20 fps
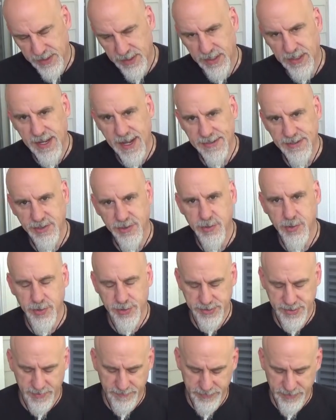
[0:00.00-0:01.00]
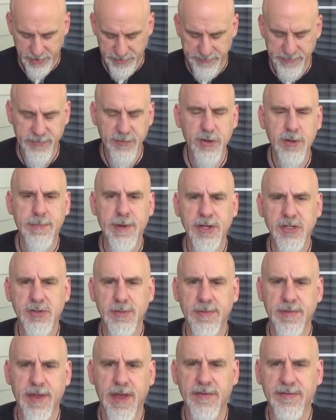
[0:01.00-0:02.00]
Lots of cool stuff there. I reviewed a bunch
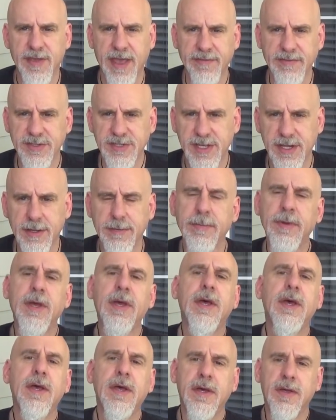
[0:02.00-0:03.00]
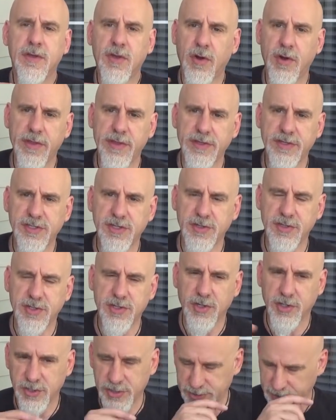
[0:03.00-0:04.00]
of them. If you haven't seen them, go to the
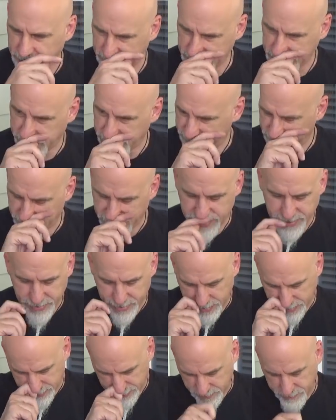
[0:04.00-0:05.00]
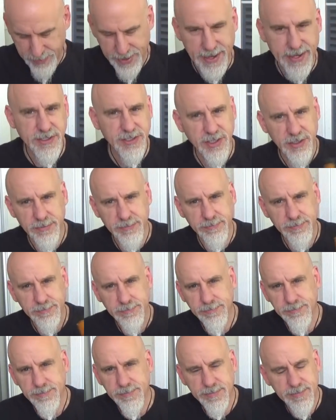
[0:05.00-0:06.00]
search section of uh, the page and
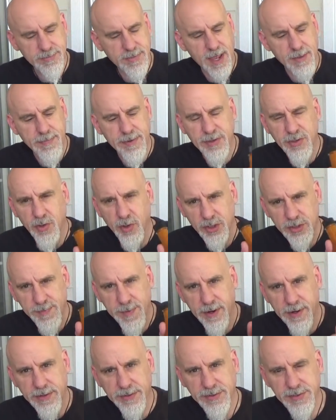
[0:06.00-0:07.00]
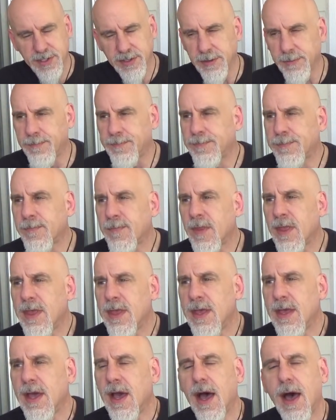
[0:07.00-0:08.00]
type in Torchbearer. You'll see them.
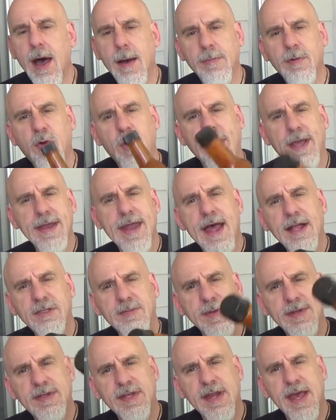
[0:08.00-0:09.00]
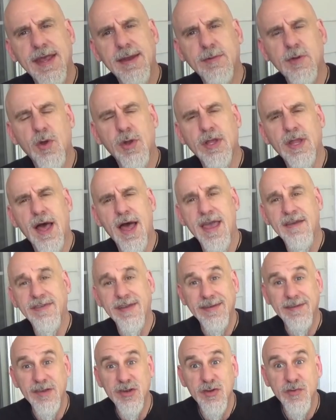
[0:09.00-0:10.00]
Um, quick announcement tonight I'm going live.
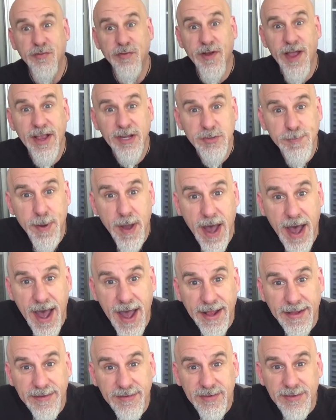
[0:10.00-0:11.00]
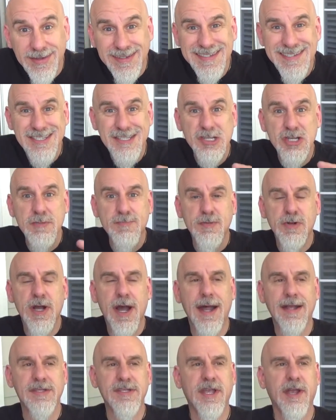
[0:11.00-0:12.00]
Fresh pods, super
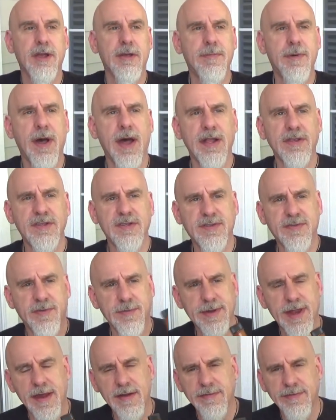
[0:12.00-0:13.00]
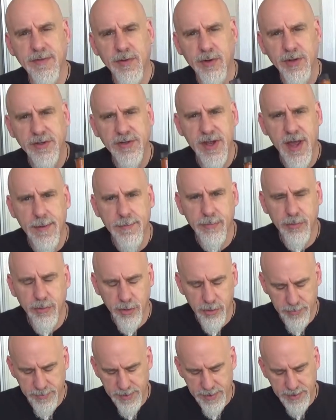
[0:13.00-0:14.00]
hot, scary pods from down in Florida. Tom
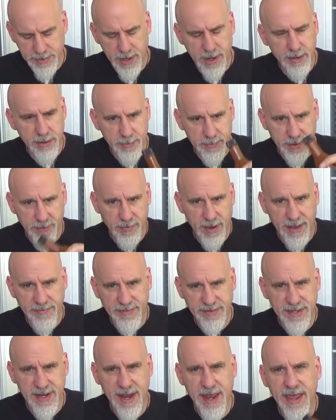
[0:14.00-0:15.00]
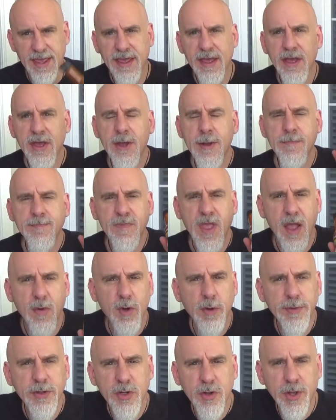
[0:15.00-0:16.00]
Broom. Uh, they'll be arriving today. I
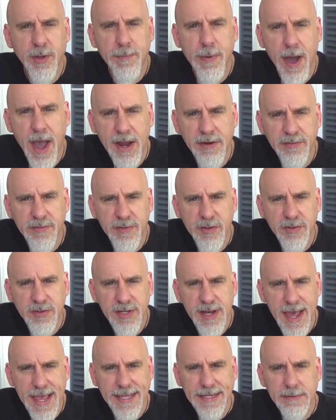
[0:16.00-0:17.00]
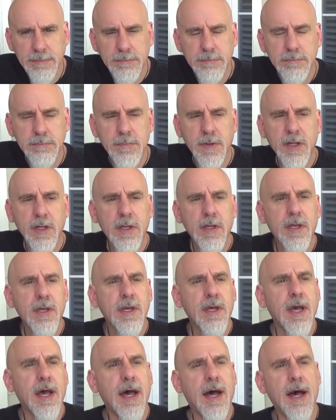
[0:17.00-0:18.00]
will be doing pod review tonight.
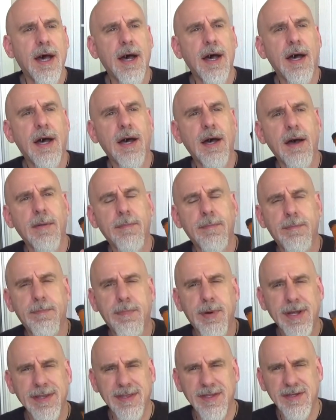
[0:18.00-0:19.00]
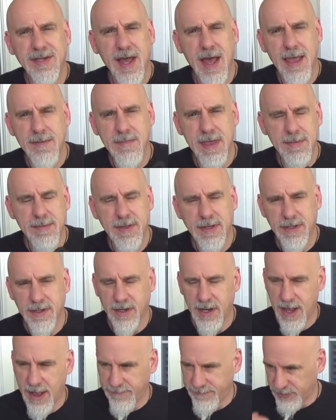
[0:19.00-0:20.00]
Uh, but the time may be a
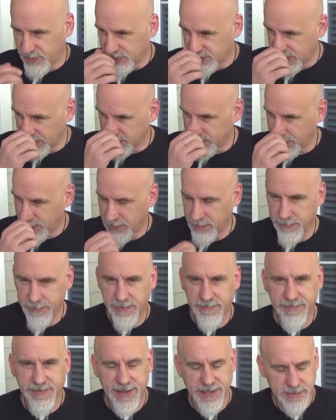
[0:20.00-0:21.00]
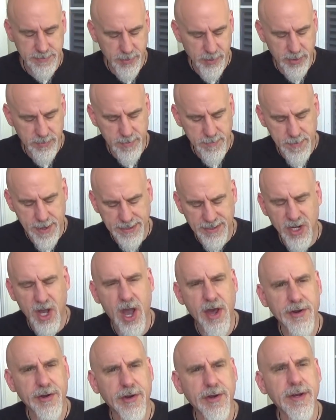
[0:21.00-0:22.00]
little off. You just got to be a little bit flexible with me. My
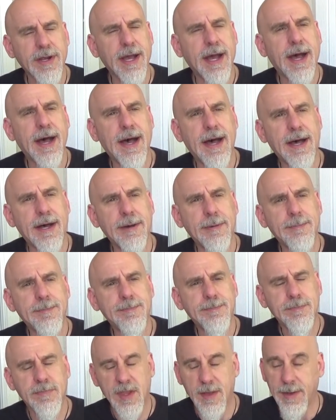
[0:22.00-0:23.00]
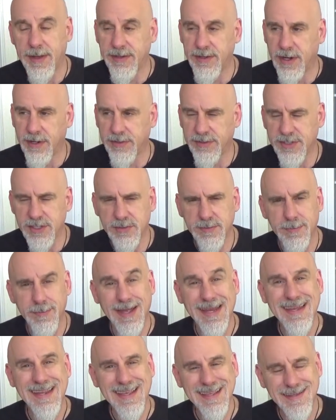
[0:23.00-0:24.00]
daughter, uh, not my daughter, excuse me,
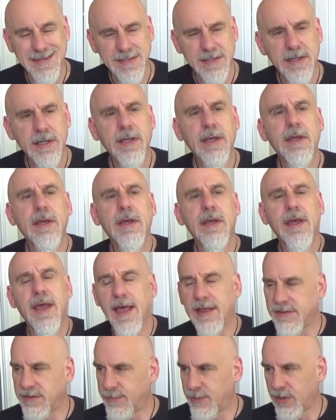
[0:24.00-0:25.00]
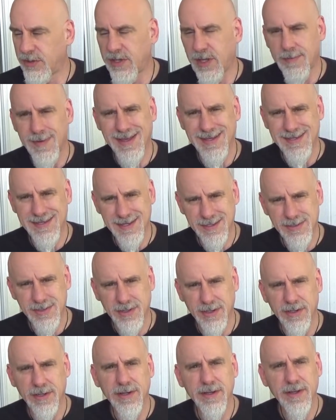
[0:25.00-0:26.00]
my niece has a birthday. My
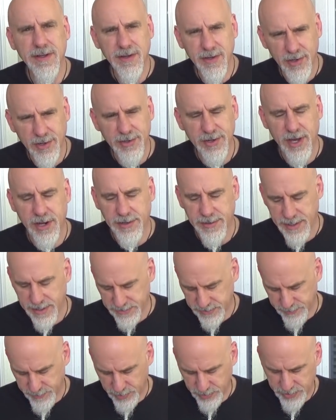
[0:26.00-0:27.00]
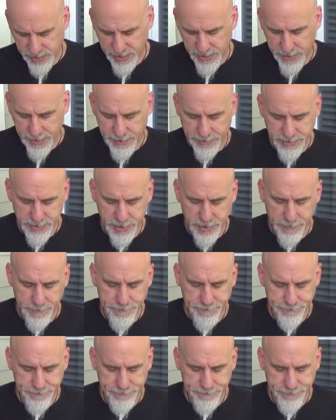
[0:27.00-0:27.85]
sister, her daughter, has a birthday tonight. So,